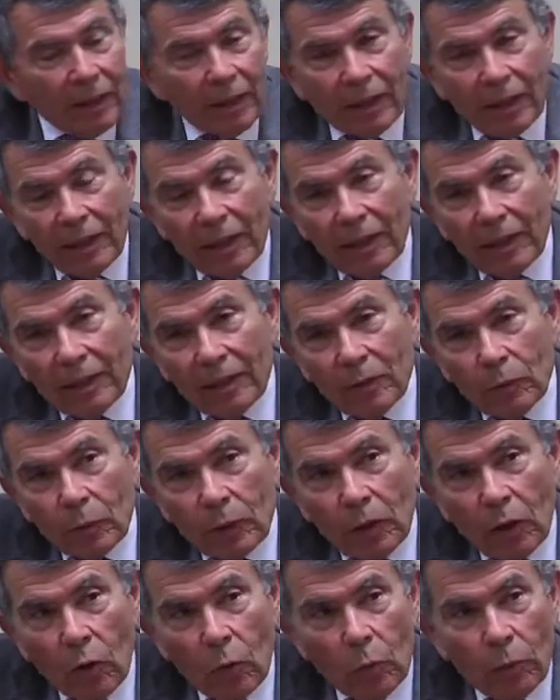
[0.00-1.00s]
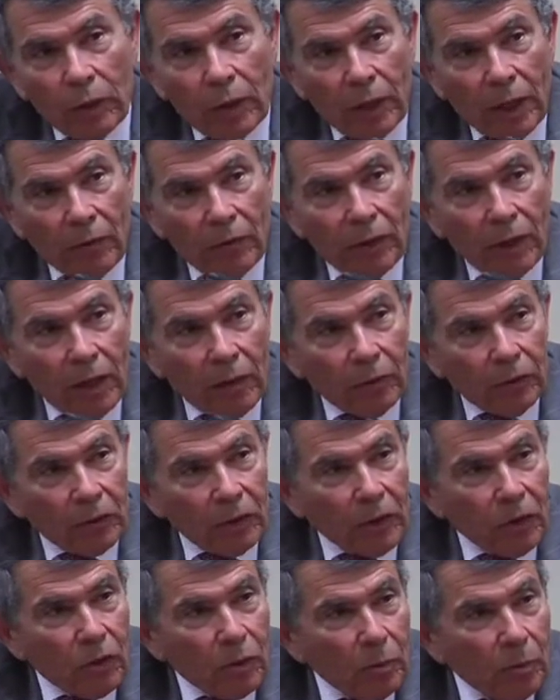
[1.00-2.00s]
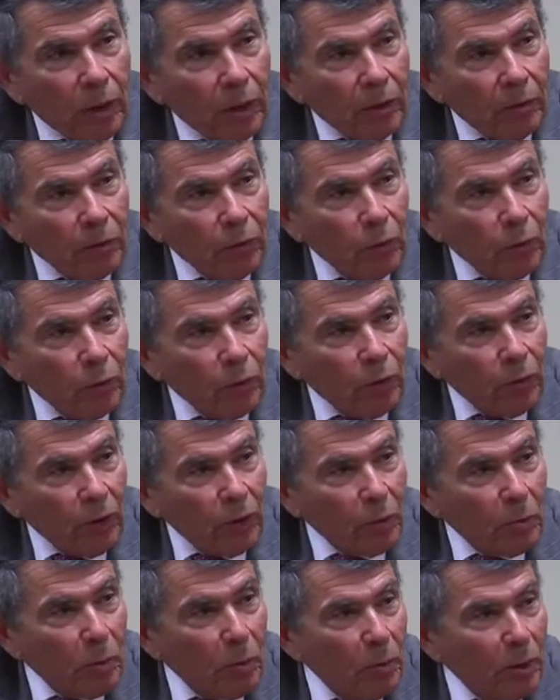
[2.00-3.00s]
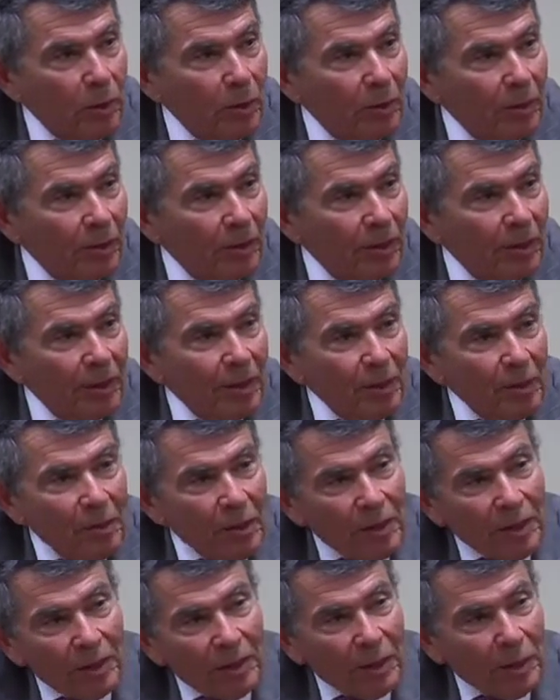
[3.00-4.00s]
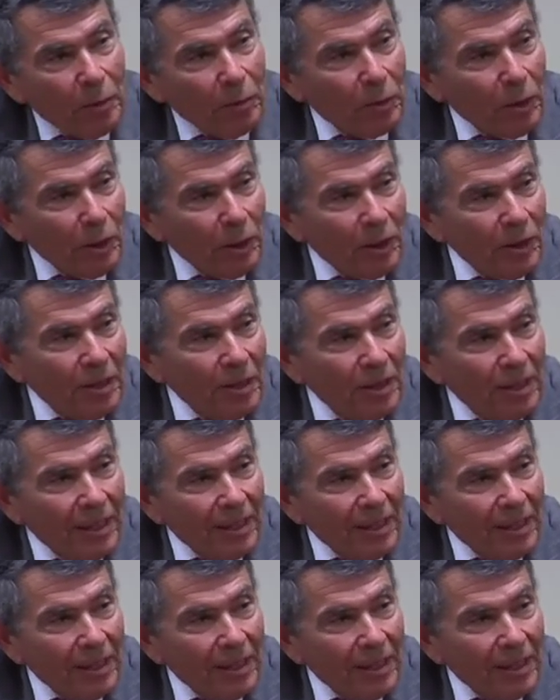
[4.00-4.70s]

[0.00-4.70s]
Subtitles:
and we hope we can have a conversation back and forth if that's permitted at an Iftar.